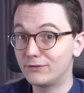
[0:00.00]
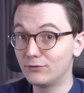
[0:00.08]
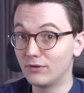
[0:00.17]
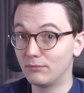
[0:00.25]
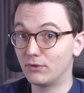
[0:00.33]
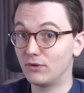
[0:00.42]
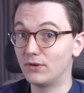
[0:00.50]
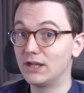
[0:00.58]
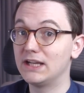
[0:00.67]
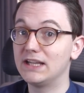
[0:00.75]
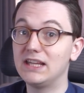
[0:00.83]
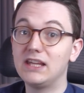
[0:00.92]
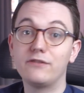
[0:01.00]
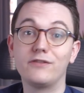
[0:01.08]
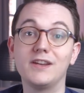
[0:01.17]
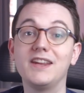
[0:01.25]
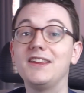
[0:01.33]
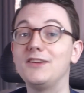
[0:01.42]
doable
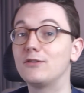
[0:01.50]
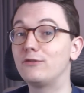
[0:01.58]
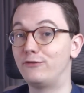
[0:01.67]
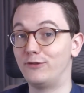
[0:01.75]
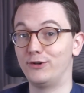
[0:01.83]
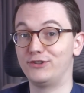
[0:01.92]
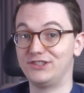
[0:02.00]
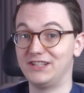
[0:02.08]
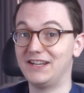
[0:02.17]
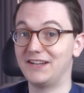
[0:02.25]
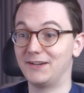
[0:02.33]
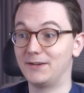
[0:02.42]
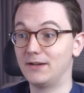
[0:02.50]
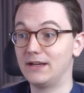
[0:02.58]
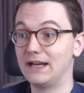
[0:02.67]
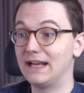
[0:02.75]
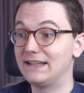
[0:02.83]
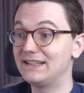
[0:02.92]
even in your first year.
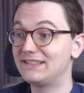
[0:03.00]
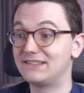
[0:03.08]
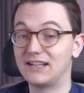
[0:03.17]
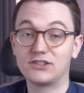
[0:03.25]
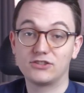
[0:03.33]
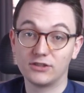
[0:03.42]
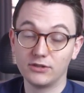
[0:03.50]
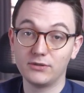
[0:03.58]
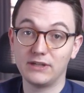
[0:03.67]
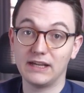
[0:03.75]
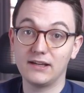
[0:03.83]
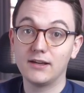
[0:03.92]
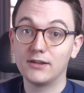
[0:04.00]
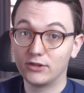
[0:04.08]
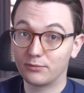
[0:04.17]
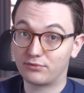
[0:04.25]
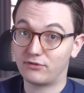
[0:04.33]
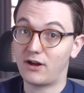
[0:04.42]
And this is excluding
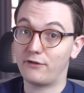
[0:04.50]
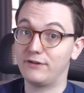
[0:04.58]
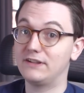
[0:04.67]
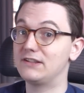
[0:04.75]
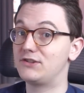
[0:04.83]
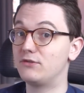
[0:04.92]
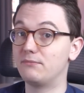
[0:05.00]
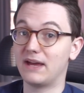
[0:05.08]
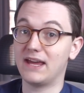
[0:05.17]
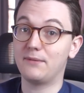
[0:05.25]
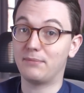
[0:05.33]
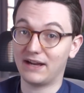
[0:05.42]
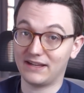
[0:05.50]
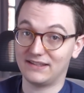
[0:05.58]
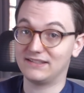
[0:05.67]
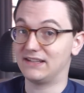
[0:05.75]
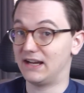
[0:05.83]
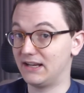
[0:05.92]
the profit that you make by
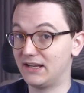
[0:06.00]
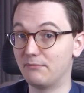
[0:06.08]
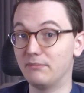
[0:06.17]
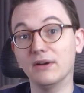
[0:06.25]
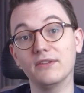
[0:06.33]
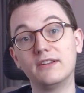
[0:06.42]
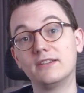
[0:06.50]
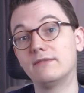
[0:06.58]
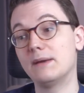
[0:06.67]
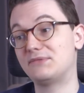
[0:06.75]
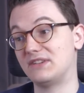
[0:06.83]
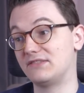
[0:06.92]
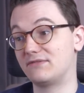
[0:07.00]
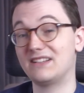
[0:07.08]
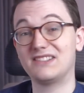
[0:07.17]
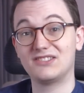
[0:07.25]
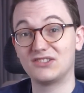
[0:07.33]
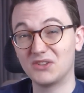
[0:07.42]
designing and building the website,
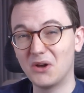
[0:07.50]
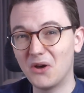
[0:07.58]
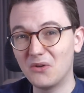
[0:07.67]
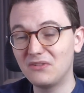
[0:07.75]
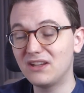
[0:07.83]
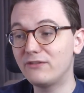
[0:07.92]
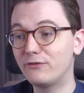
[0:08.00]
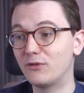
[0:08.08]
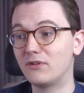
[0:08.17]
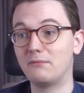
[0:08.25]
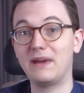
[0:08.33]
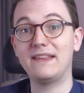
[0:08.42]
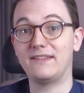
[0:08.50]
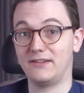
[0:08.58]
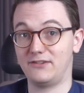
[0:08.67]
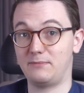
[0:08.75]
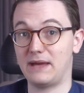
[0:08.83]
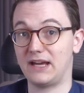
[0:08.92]
right? This is only for the
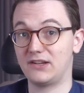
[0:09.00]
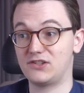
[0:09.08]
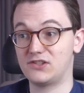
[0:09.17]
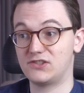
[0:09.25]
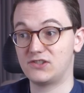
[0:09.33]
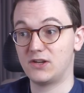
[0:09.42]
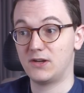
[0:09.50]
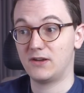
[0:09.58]
maintenance packages